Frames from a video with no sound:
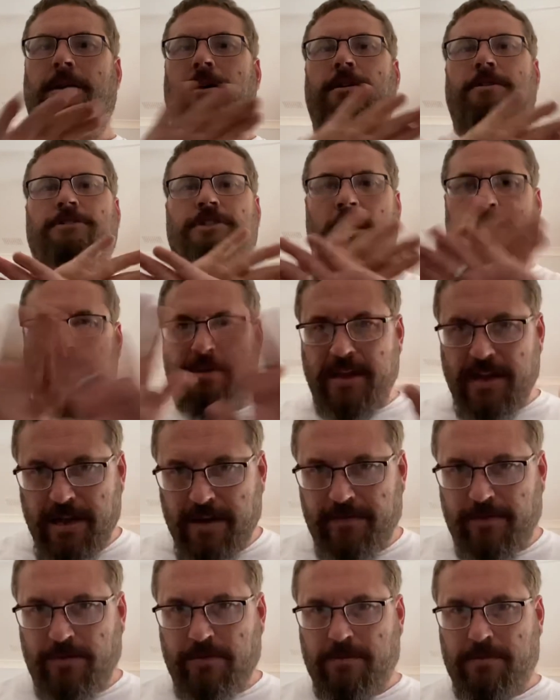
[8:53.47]
Don't be
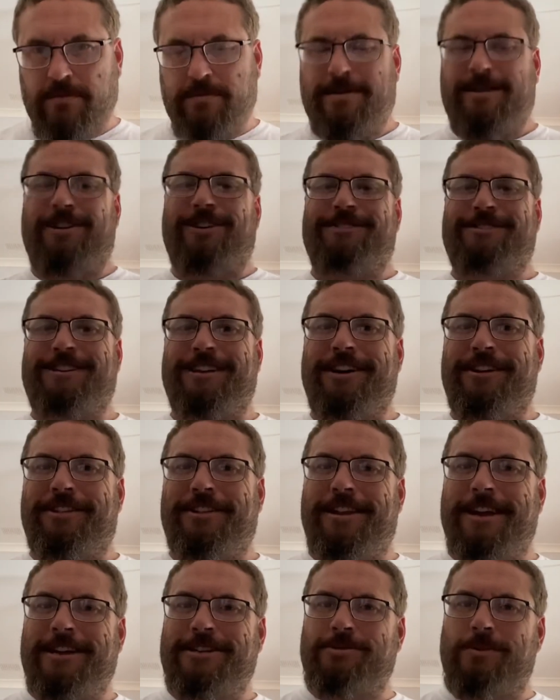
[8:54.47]
evil. I'll see you on the
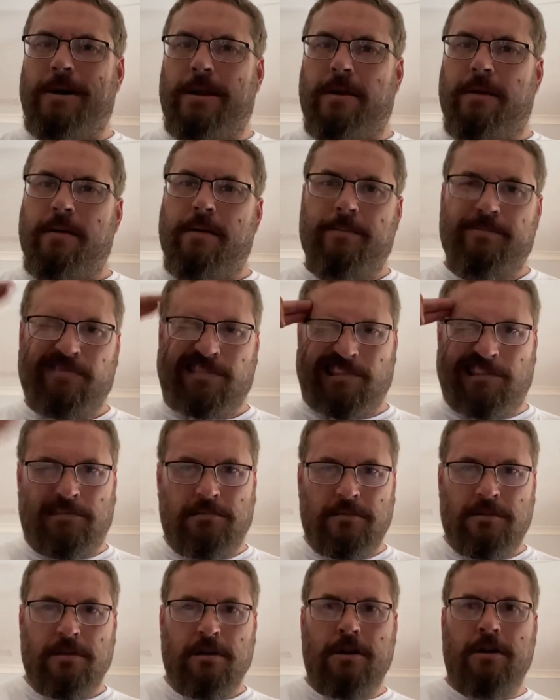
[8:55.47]
next one.
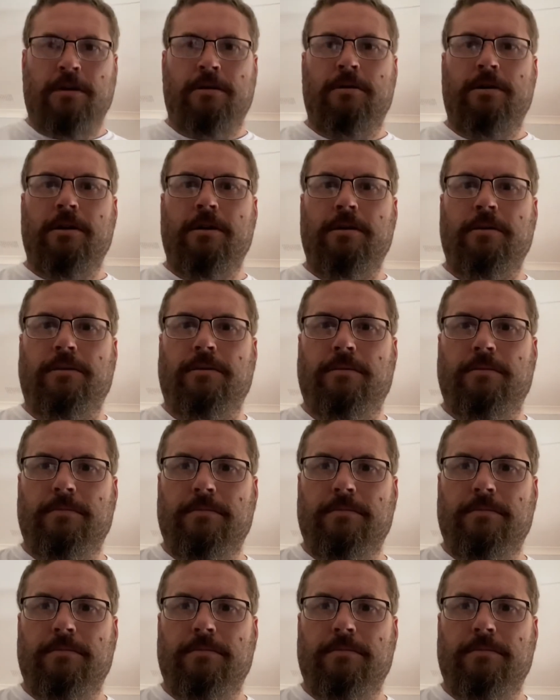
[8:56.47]
Uru.